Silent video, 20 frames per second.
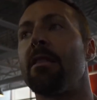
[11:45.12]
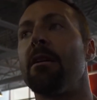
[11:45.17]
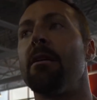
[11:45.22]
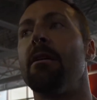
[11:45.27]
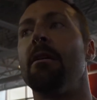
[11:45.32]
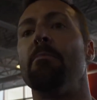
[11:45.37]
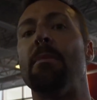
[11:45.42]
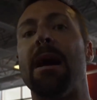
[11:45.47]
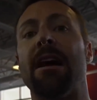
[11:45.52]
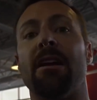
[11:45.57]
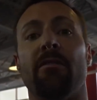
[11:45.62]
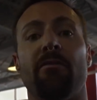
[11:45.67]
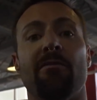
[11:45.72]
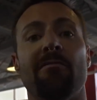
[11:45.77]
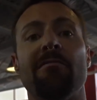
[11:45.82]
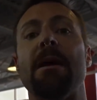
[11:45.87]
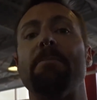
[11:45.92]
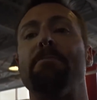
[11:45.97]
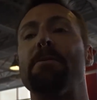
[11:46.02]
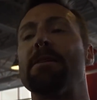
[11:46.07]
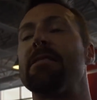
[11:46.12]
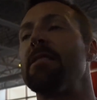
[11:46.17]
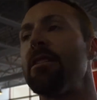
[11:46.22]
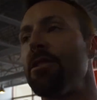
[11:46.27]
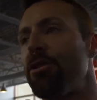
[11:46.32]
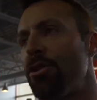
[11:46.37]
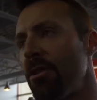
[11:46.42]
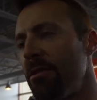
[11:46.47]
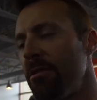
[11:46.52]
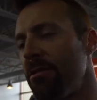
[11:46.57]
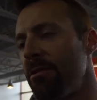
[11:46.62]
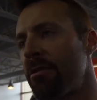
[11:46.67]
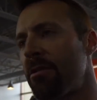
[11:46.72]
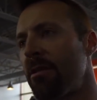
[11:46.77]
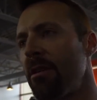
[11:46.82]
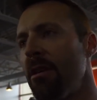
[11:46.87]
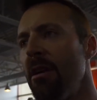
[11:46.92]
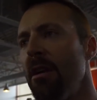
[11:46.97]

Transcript: the amount of repetitions,